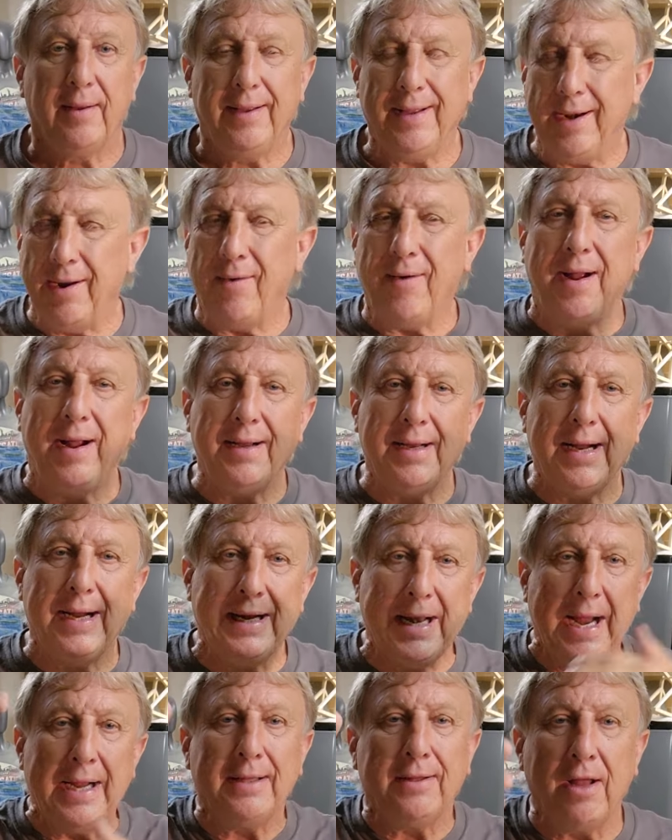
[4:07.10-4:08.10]
You know,
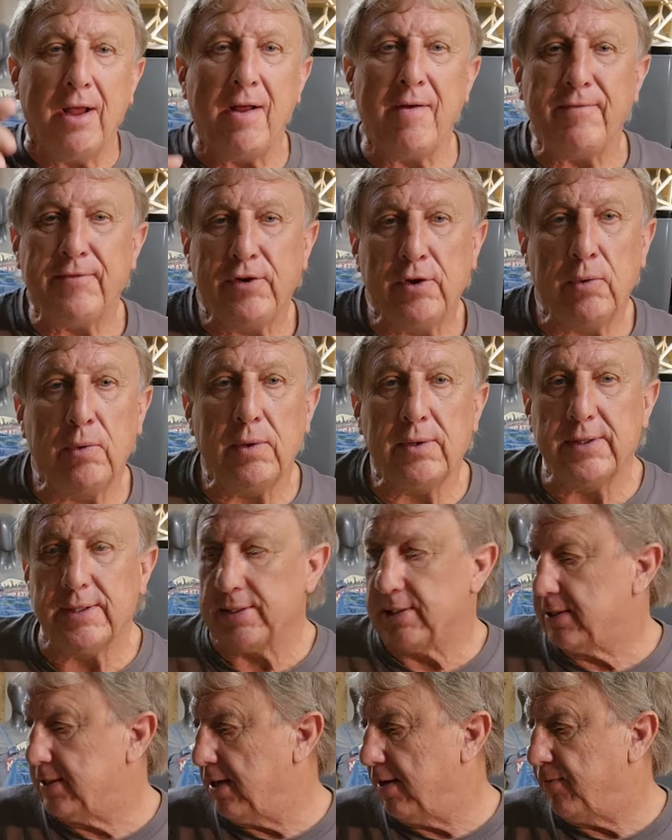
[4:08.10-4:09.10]
and I love doing
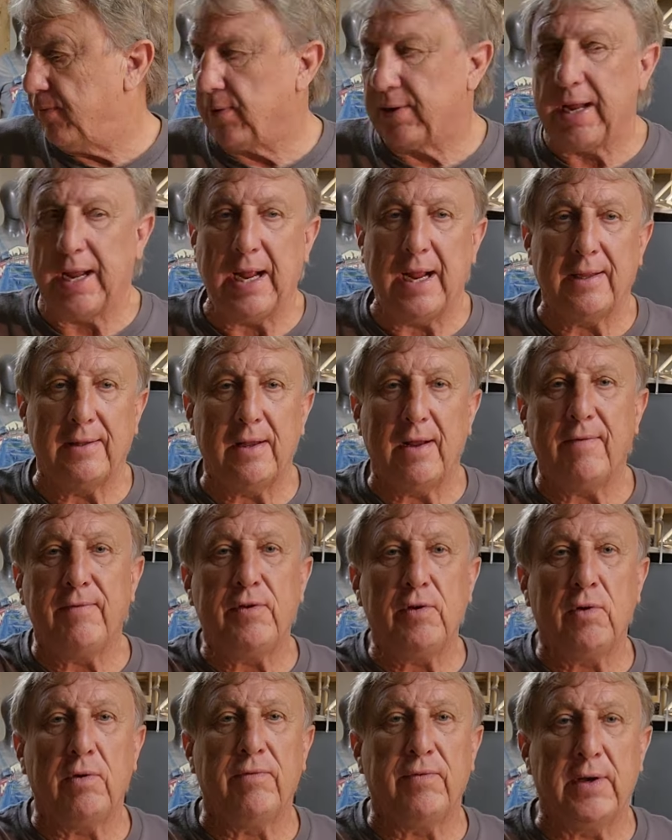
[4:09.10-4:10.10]
this stuff. Okay, I
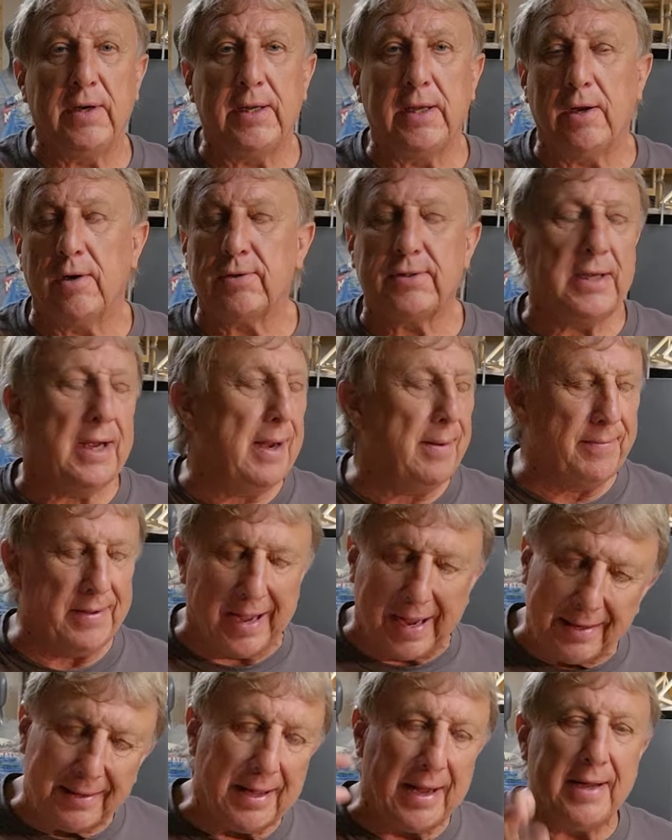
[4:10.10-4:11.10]
love doing videos. I'm
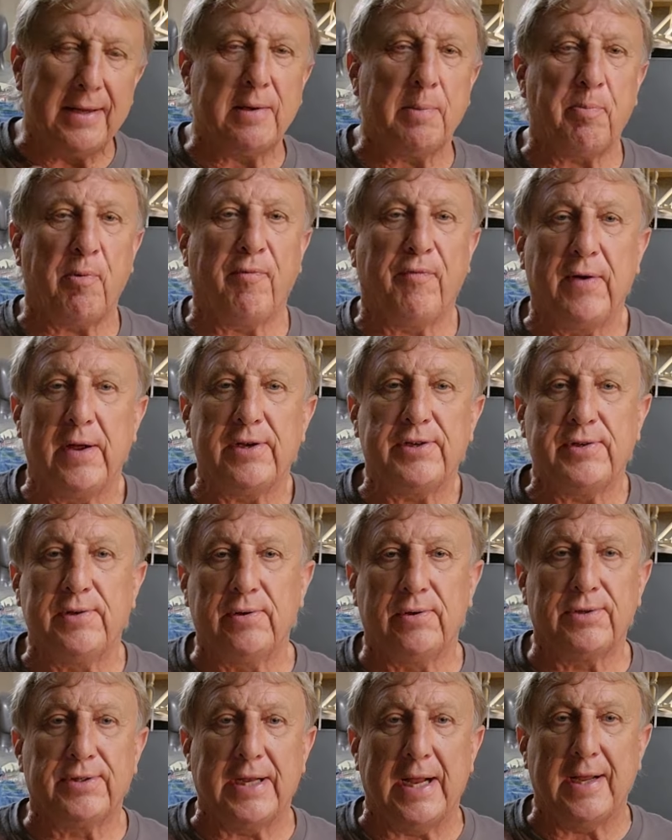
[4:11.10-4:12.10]
not like the
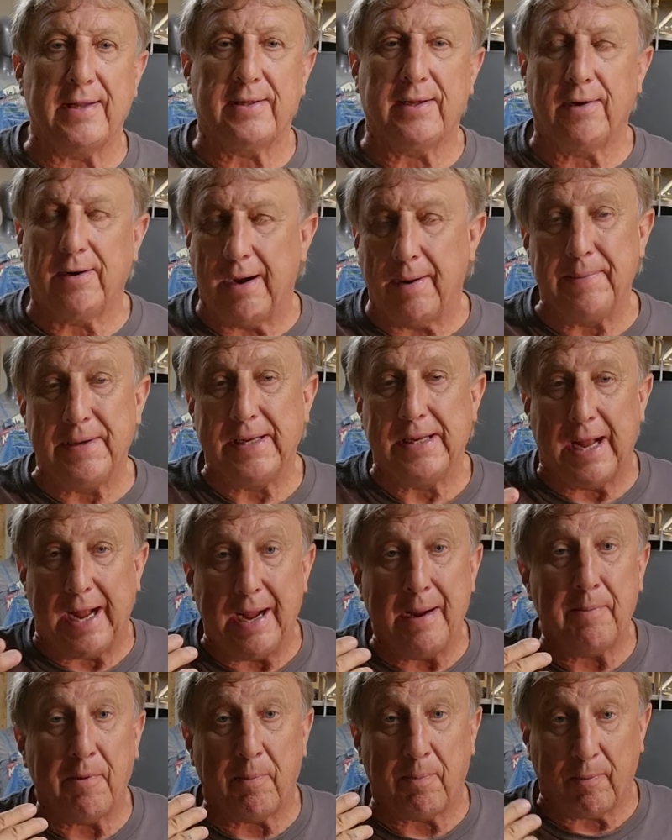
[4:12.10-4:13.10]
professionals out there. I mean,
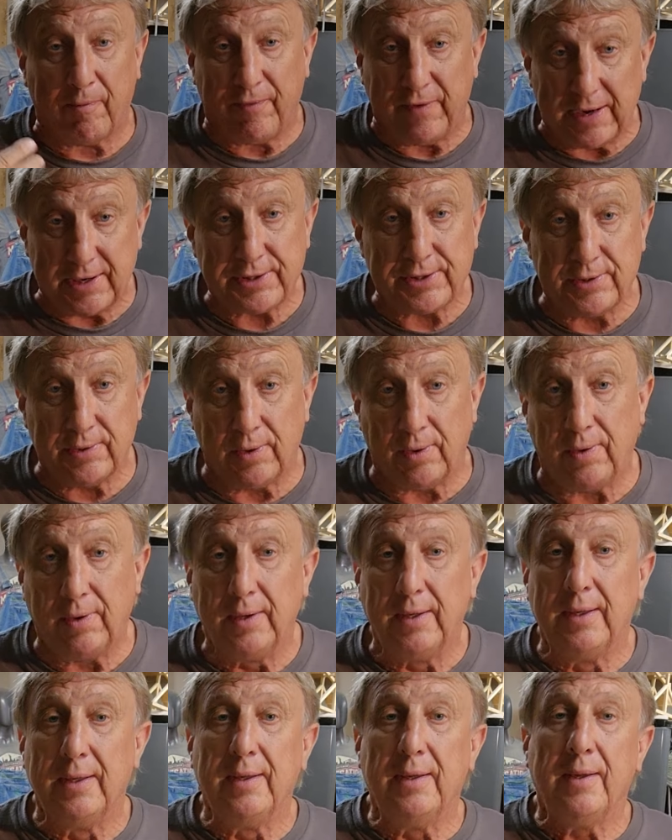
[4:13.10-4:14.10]
I'm a
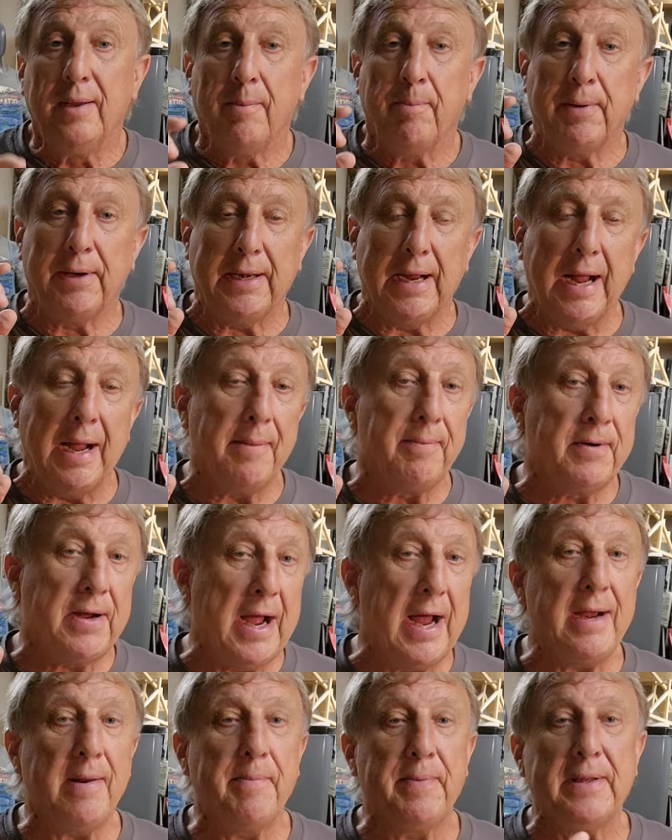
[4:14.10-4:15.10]
professional, but I'm
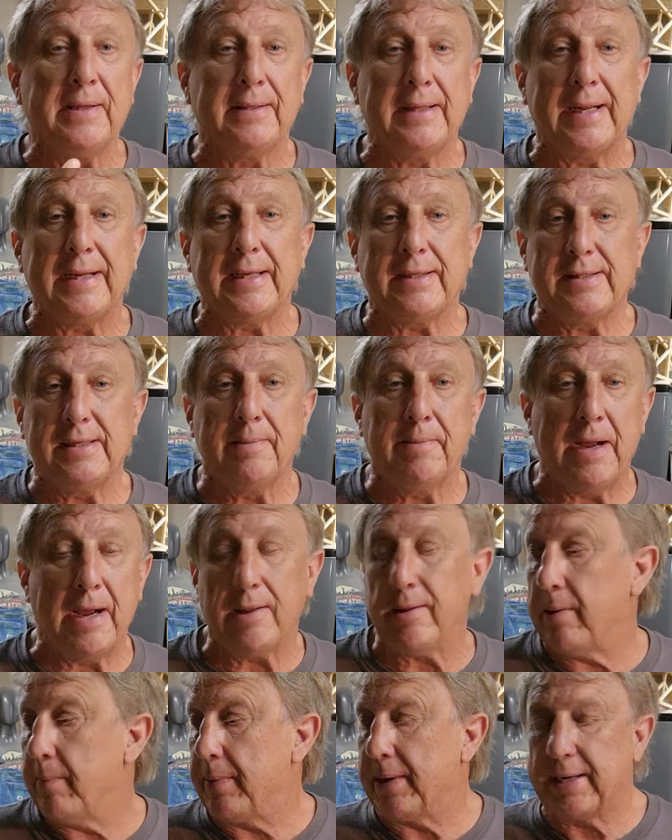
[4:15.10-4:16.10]
kind of being like a Tim
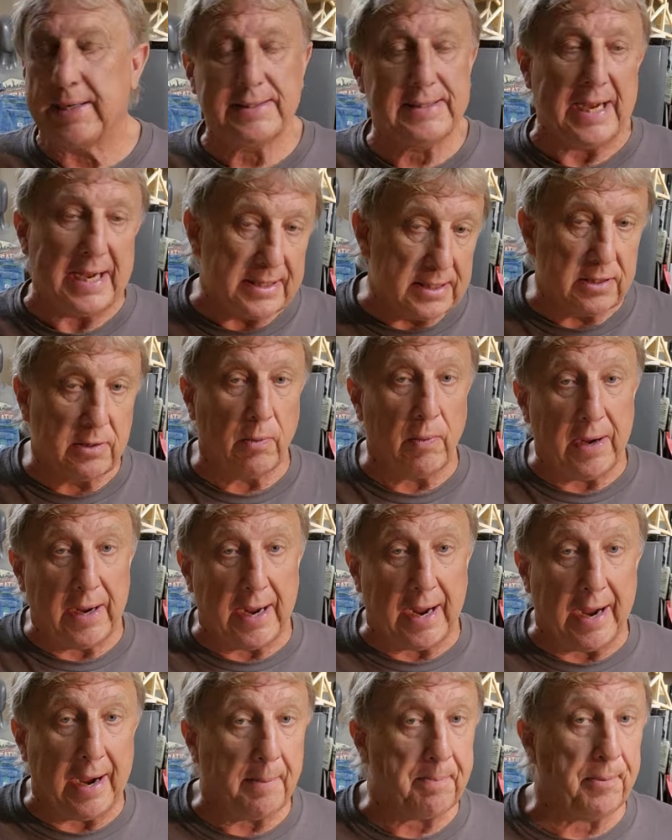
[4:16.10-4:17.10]
Allen because that's the
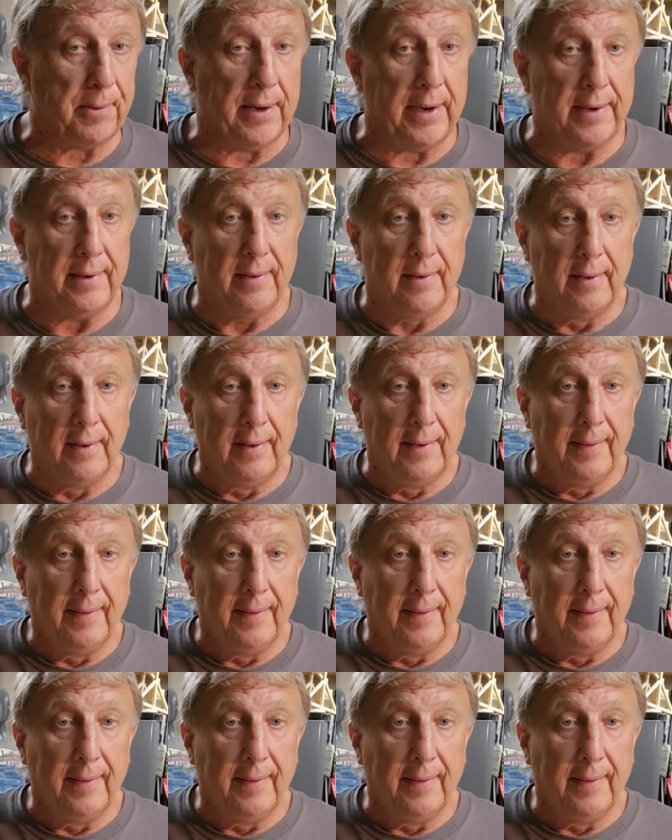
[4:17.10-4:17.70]
way I operate.